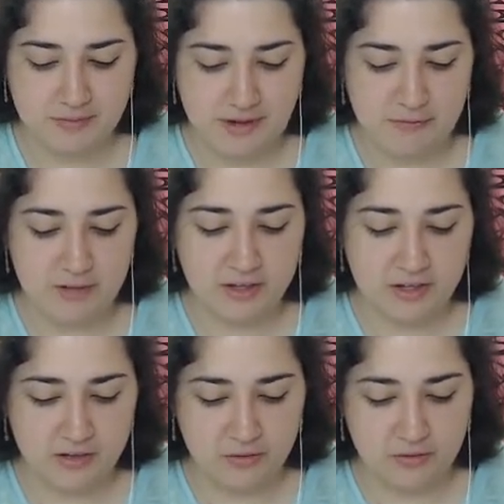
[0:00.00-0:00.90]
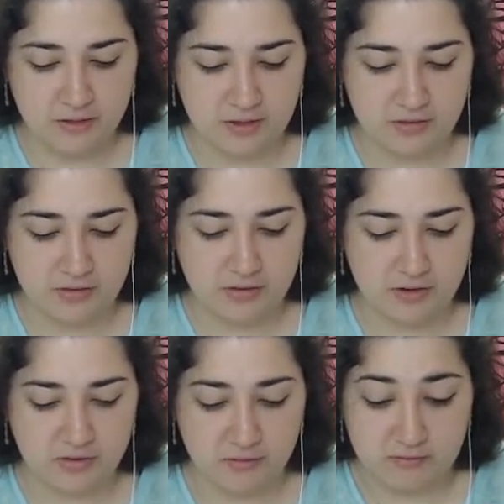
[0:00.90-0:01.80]
I feel like it goes through like a
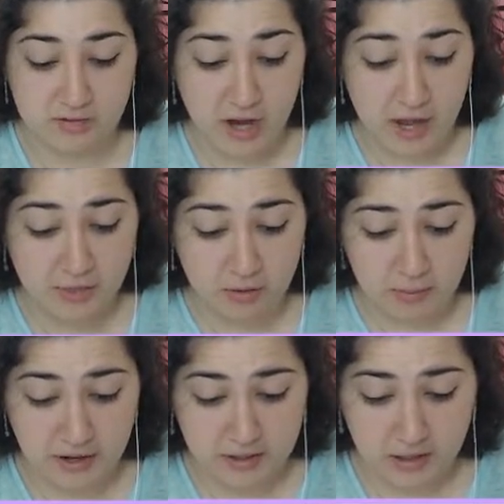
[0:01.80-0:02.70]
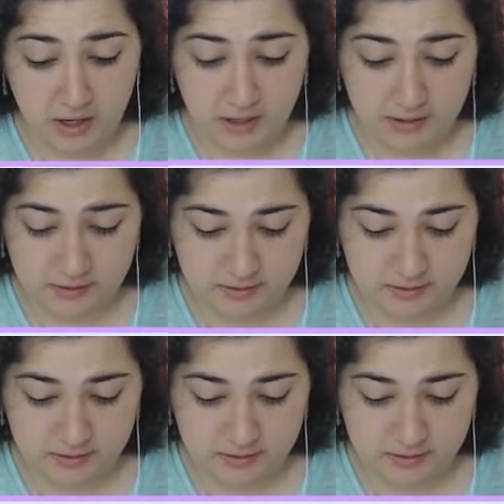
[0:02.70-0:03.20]
series of death! Oh my god!